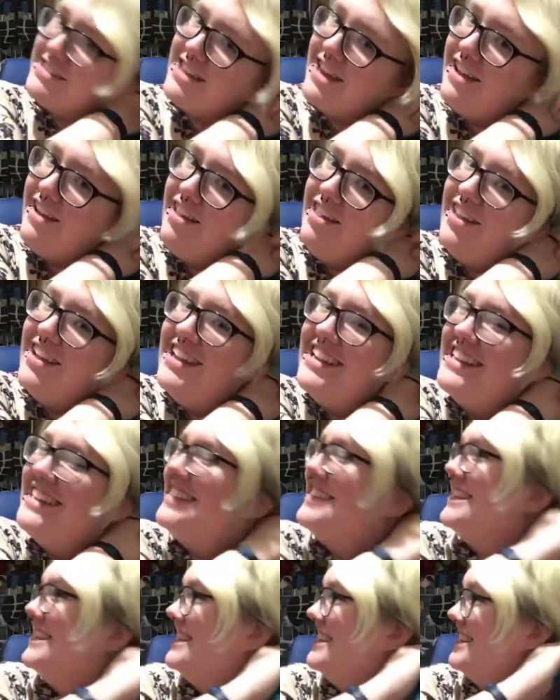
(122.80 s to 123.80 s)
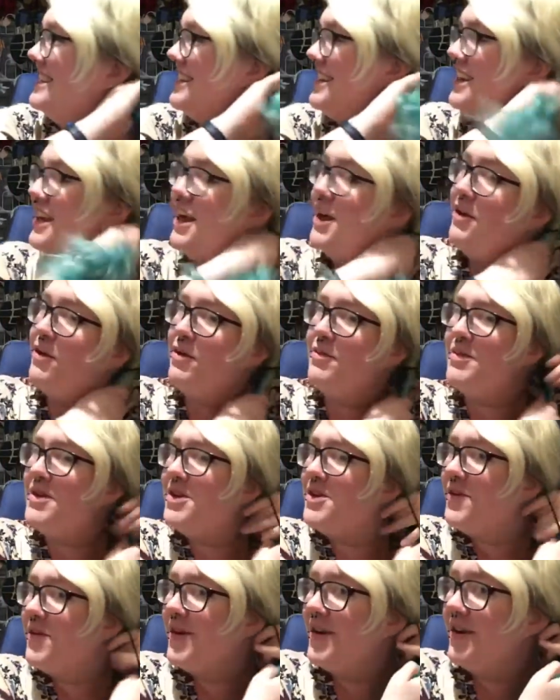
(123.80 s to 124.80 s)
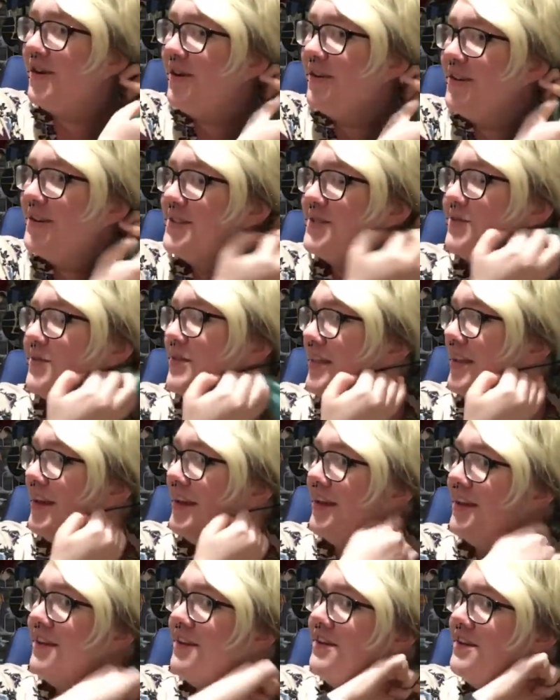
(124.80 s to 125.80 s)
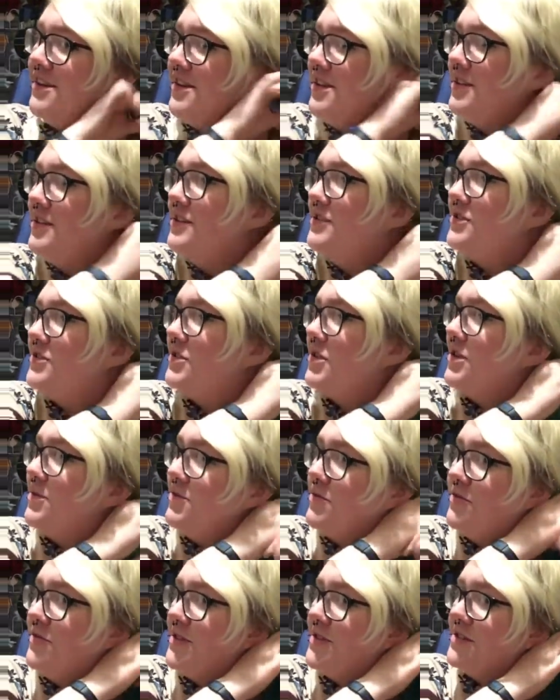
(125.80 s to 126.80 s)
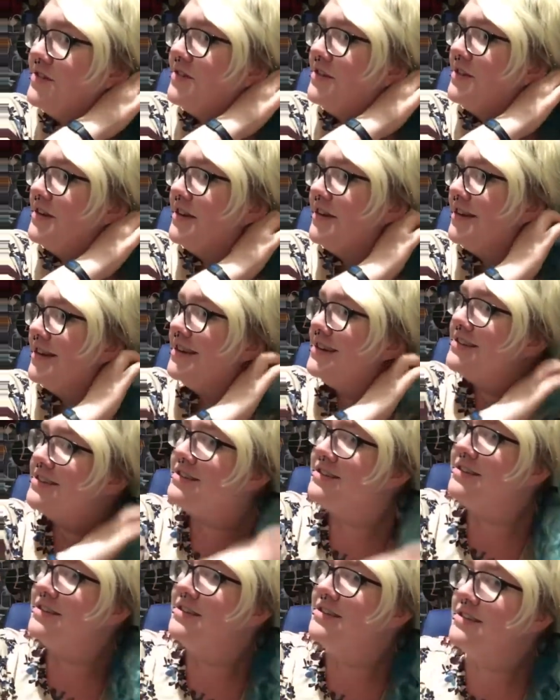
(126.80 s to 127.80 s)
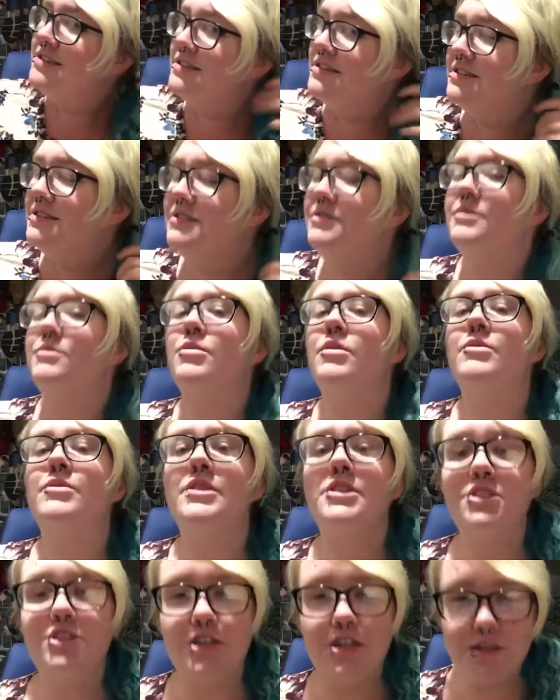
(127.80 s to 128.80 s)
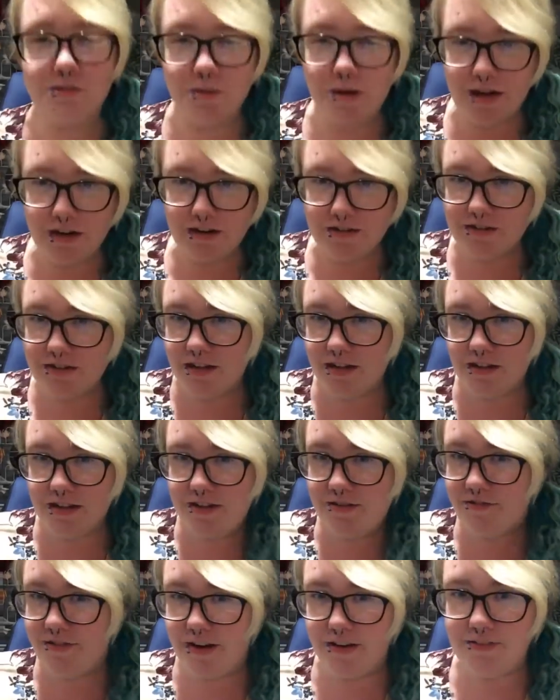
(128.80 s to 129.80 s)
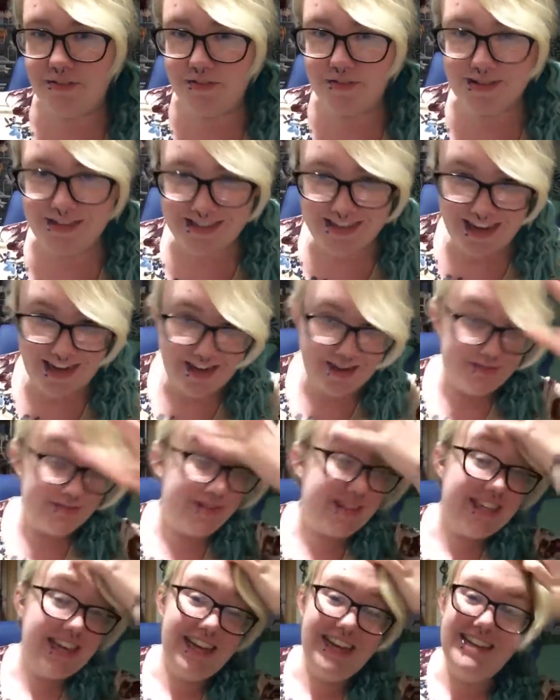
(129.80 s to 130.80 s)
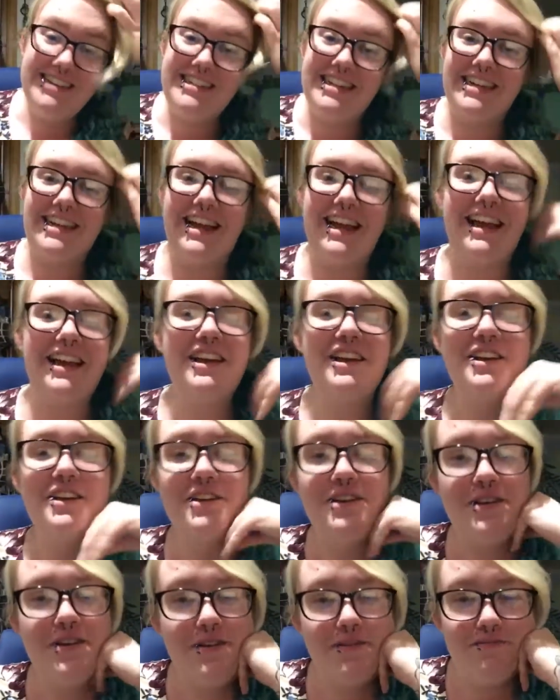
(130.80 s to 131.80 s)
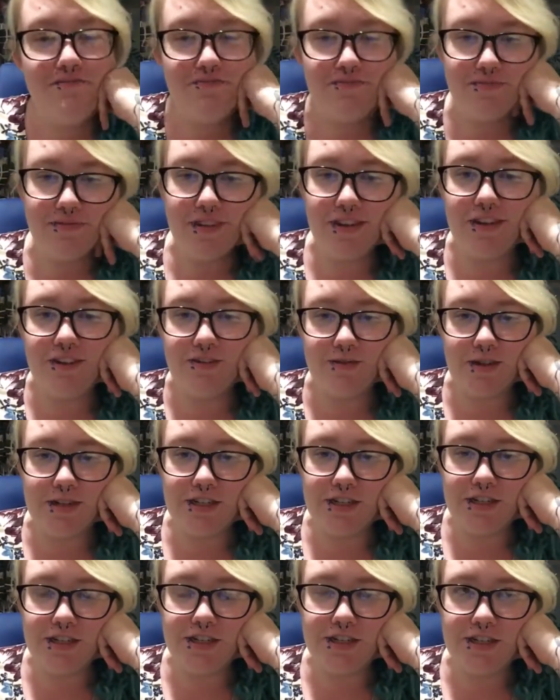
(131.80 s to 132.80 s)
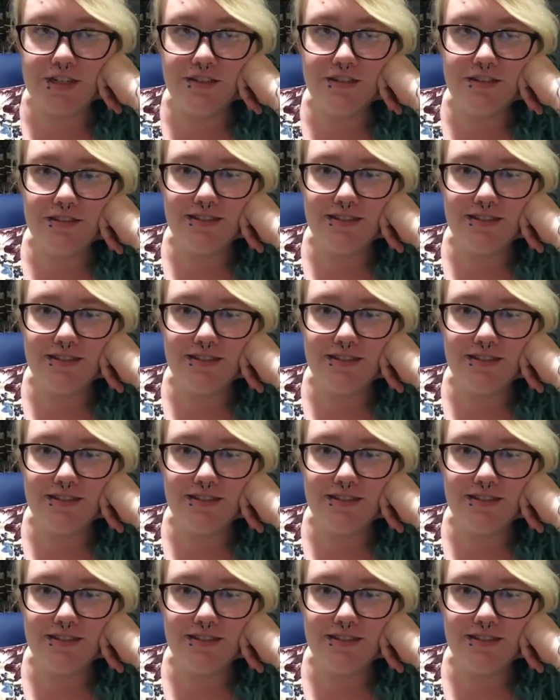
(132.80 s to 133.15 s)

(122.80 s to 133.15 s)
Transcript: hell. I will be quite honest with that. The Saw movies are hilarious. I'm probably gonna change my hairstyle like 5 different times today. I was watching Chills.